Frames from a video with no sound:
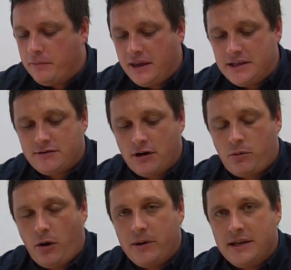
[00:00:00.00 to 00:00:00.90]
These three
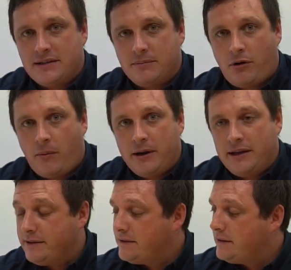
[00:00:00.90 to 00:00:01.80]
properties are
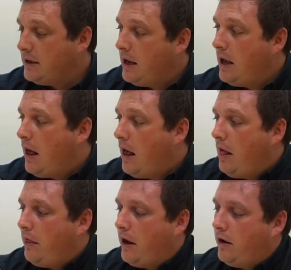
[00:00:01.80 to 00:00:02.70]
properties
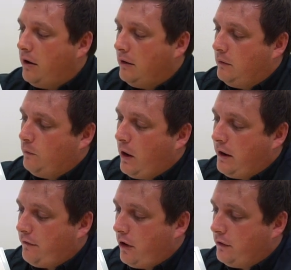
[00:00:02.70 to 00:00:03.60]
that
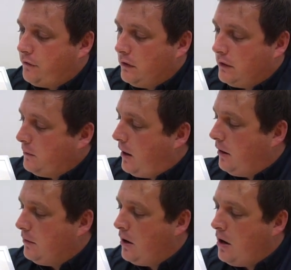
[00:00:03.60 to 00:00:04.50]
one I've owned for a little
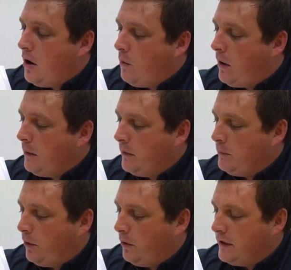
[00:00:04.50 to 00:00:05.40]
while, one we
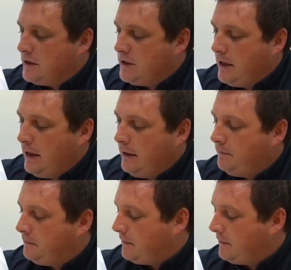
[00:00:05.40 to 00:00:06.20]
bought this year,